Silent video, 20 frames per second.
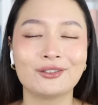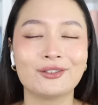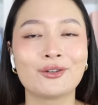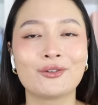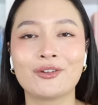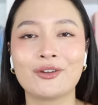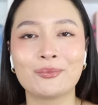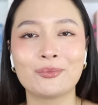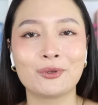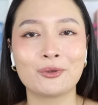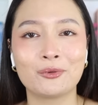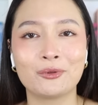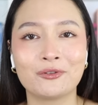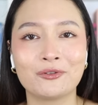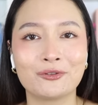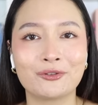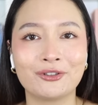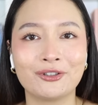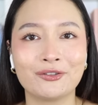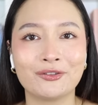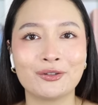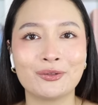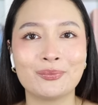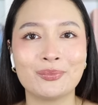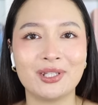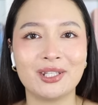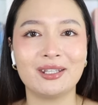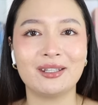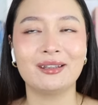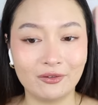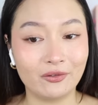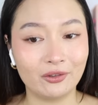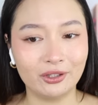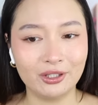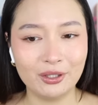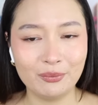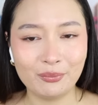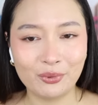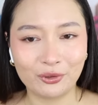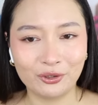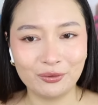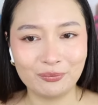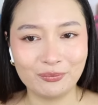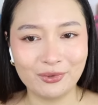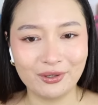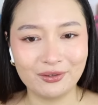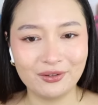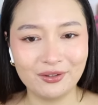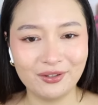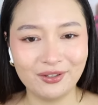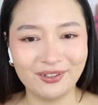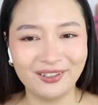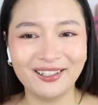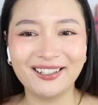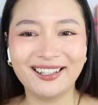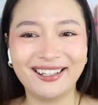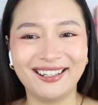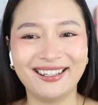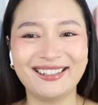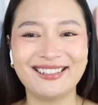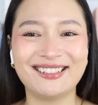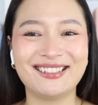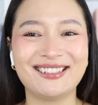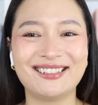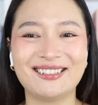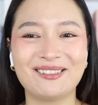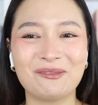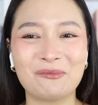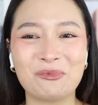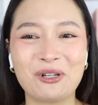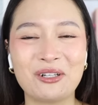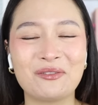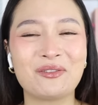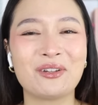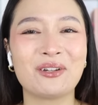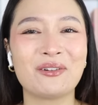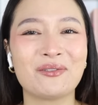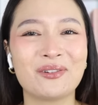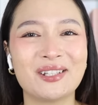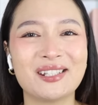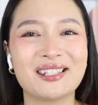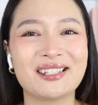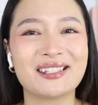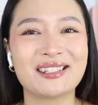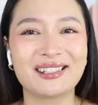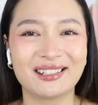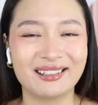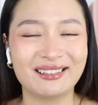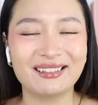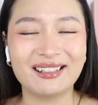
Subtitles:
November will forever be a very important month in Red Velvet's